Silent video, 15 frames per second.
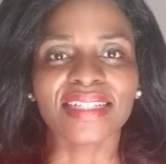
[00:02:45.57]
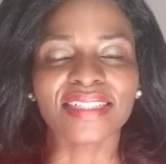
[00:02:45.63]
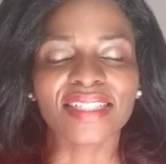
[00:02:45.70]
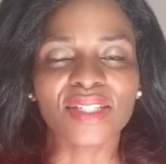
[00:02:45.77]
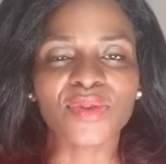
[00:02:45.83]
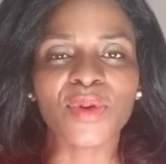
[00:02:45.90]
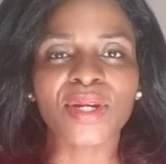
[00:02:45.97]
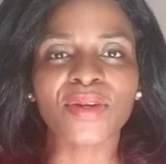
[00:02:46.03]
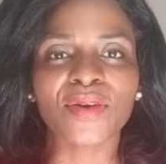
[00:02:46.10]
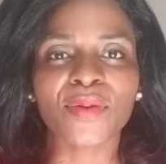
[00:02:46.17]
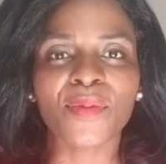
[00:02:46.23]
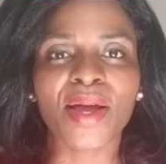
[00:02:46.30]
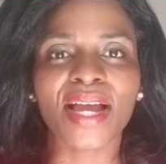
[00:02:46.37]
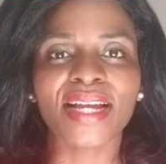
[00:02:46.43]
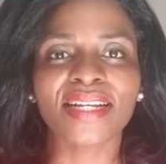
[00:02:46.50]
Just want to
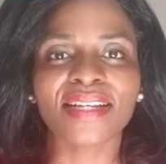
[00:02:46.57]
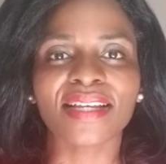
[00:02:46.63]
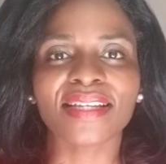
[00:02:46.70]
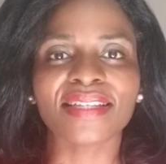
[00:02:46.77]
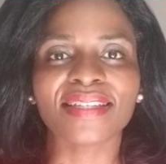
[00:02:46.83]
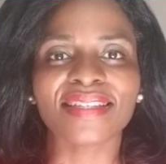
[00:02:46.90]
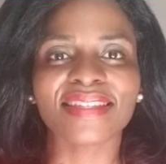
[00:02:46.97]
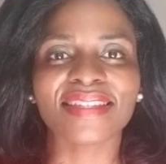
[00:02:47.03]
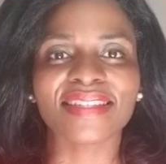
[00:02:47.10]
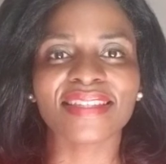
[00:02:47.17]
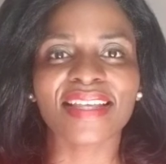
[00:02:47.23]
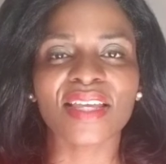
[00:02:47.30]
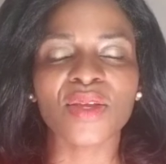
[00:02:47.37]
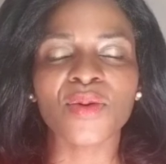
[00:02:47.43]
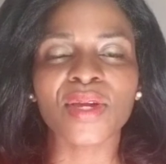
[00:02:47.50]
remind us
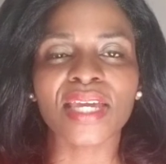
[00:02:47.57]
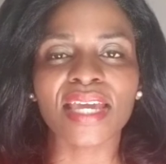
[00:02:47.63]
that you